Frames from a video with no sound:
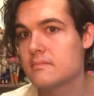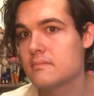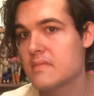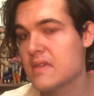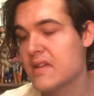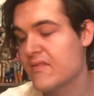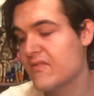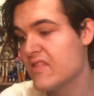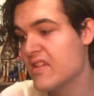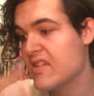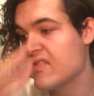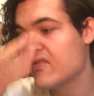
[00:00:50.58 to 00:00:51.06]

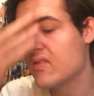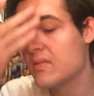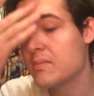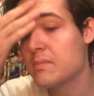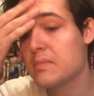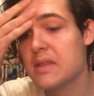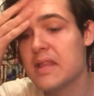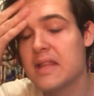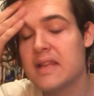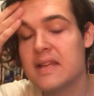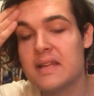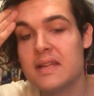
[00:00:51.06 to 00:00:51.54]
My
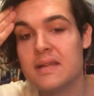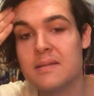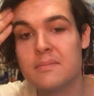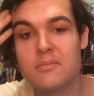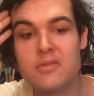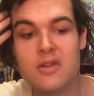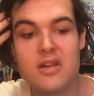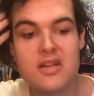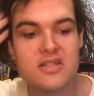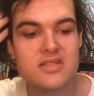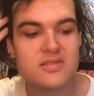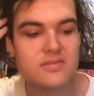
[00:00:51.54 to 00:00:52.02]
favorite
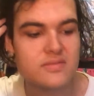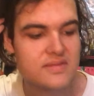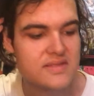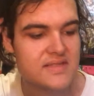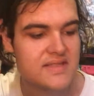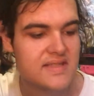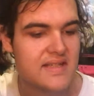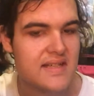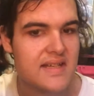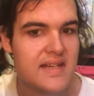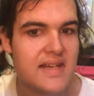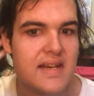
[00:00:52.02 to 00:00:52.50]
blending brush
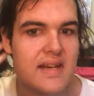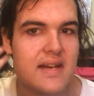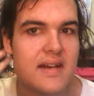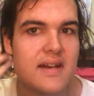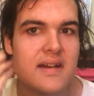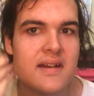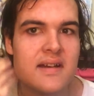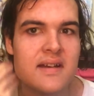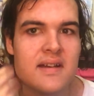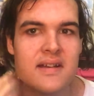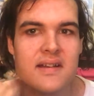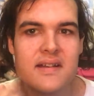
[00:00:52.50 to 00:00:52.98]
was in
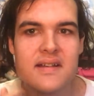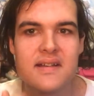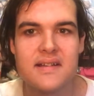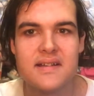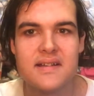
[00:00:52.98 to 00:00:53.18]
here.